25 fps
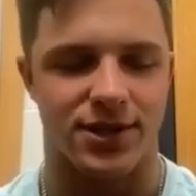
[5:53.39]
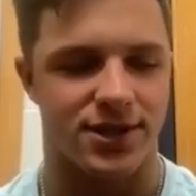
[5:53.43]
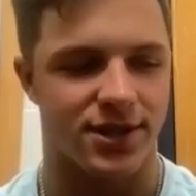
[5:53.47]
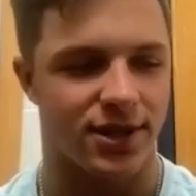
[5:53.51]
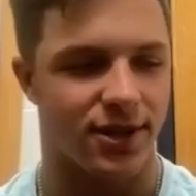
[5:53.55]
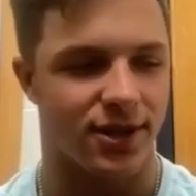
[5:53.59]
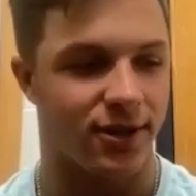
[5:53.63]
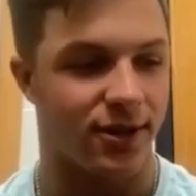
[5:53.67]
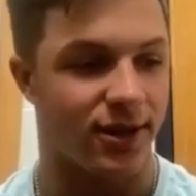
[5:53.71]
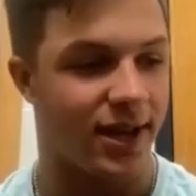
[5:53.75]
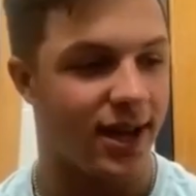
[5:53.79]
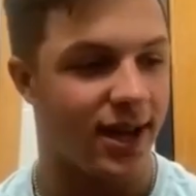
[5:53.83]

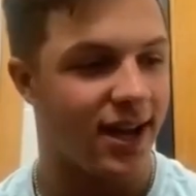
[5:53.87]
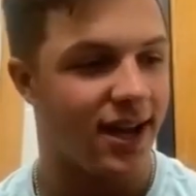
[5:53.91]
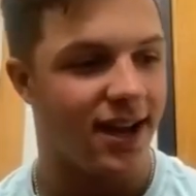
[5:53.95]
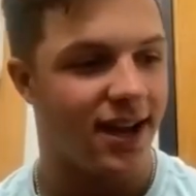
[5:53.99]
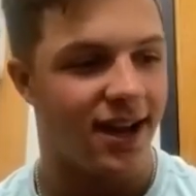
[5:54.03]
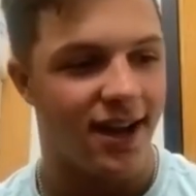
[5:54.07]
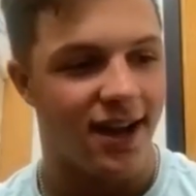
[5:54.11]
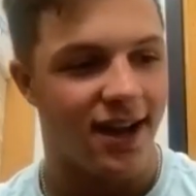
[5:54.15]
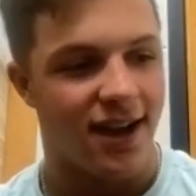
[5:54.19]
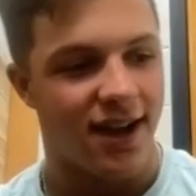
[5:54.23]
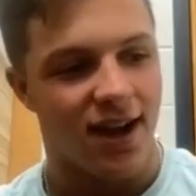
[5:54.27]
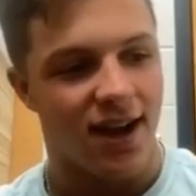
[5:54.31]
So
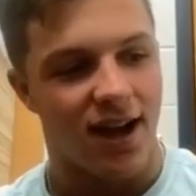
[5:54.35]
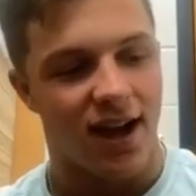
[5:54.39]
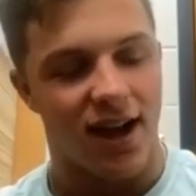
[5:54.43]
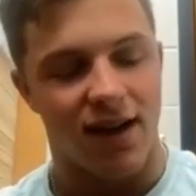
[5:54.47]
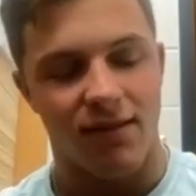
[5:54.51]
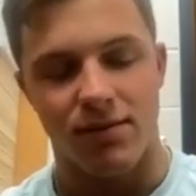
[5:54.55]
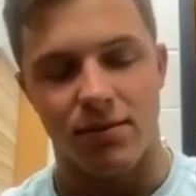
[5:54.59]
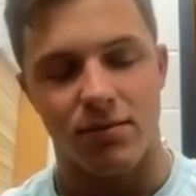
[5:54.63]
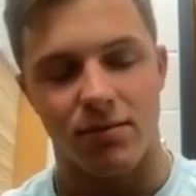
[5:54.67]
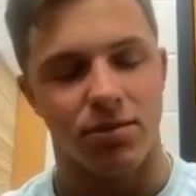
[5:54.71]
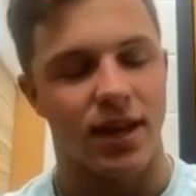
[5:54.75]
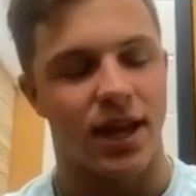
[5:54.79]

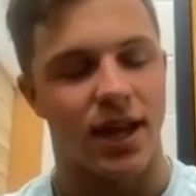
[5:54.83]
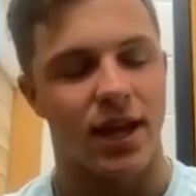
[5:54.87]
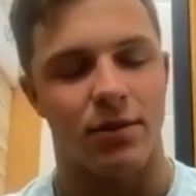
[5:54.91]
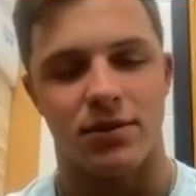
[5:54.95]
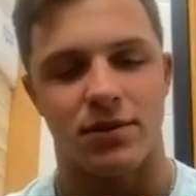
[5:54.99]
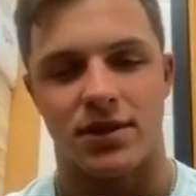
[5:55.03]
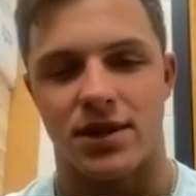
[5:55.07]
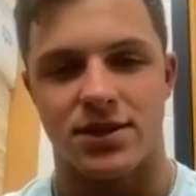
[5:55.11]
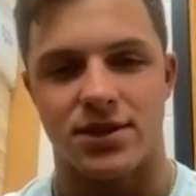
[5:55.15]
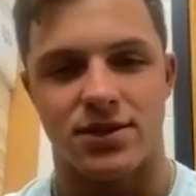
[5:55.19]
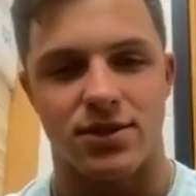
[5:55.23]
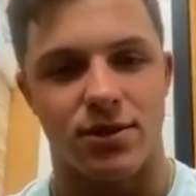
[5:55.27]
I've been playing
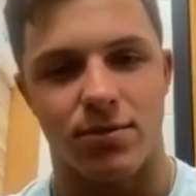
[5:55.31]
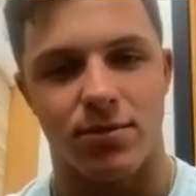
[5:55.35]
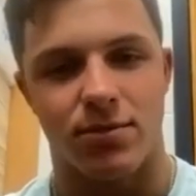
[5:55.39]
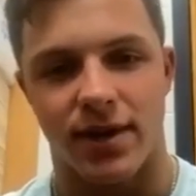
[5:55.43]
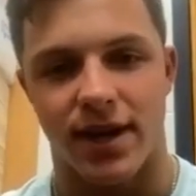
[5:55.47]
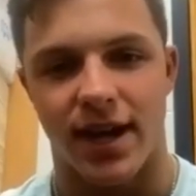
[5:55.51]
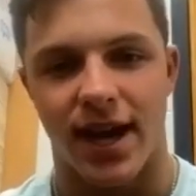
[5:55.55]
with this group